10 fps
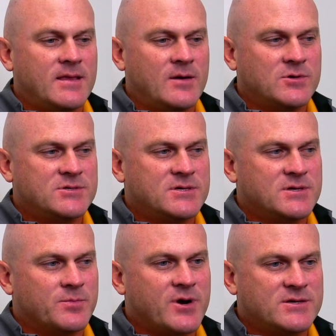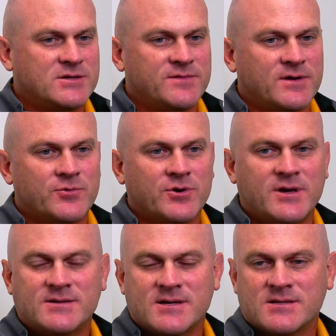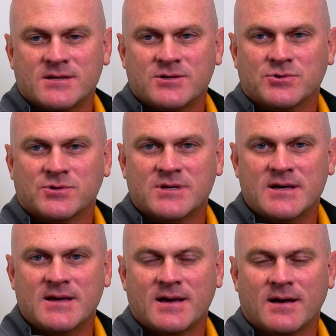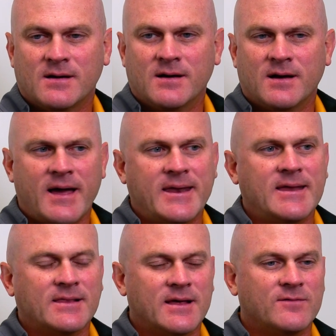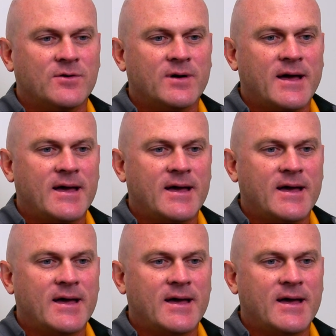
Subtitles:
that was as impressive a rookie season as you'll see at any level.